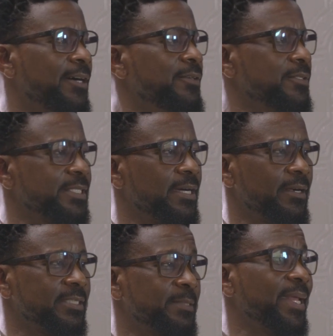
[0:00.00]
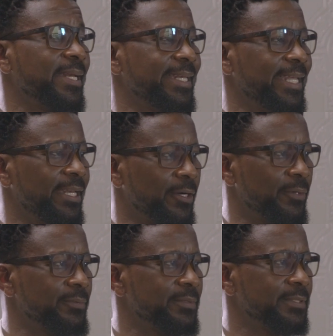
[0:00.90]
Hotel Splendido.